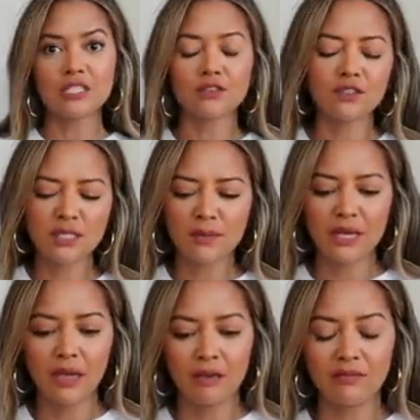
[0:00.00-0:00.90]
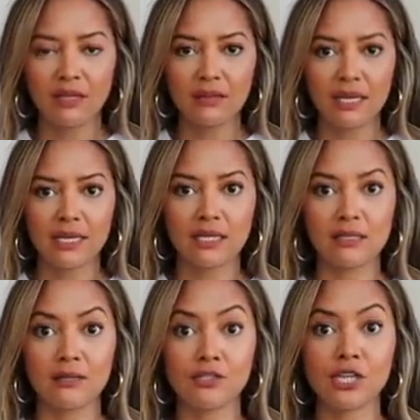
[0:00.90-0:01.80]
So for something heavy like a
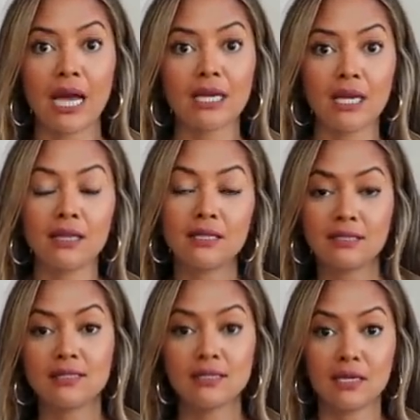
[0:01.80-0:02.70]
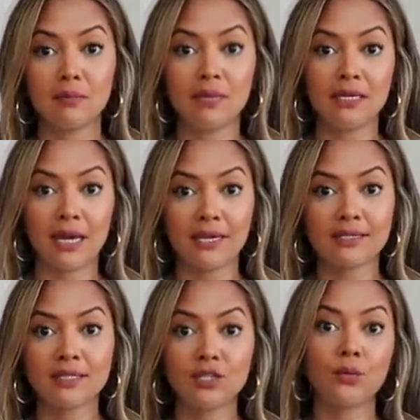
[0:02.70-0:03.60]
leather jacket, this is gonna be
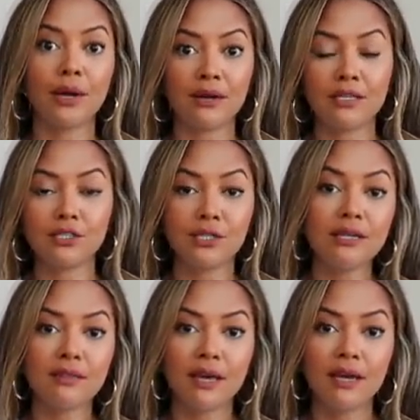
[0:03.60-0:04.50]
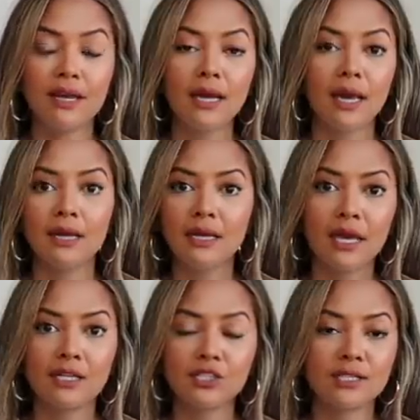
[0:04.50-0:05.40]
nice to wear underneath it. And
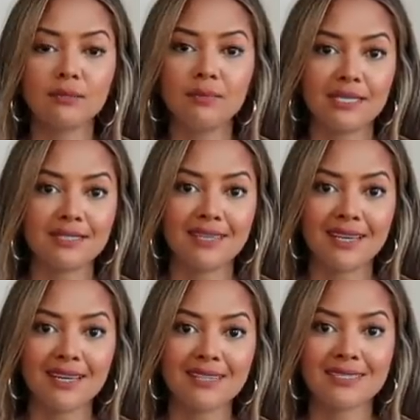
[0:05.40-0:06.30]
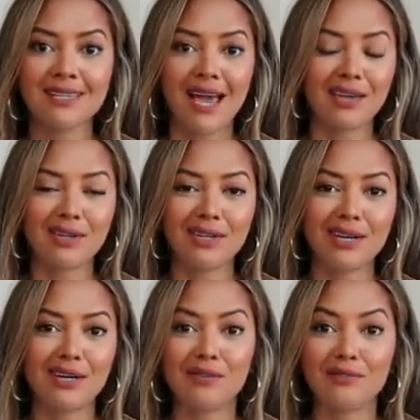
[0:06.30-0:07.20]
again, it's just a basic style
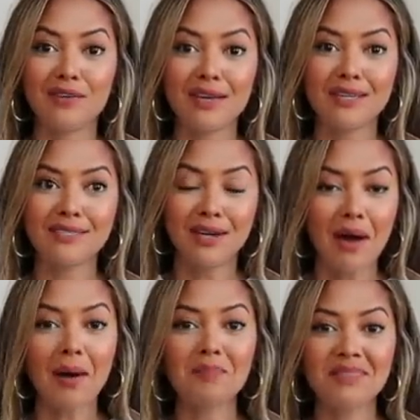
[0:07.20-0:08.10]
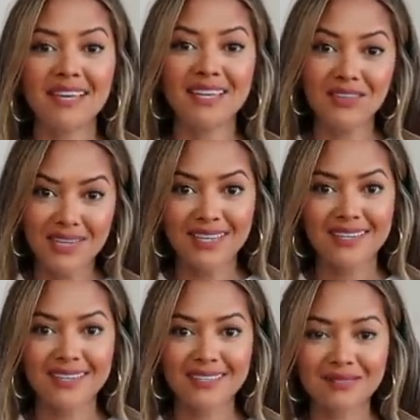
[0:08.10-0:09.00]
of top that you
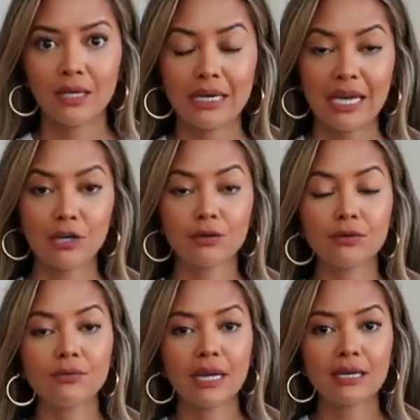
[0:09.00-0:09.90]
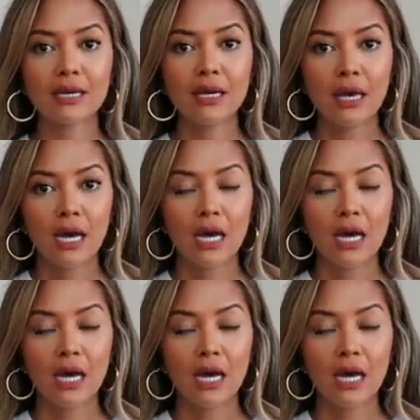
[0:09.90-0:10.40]
need. And again, crew neck.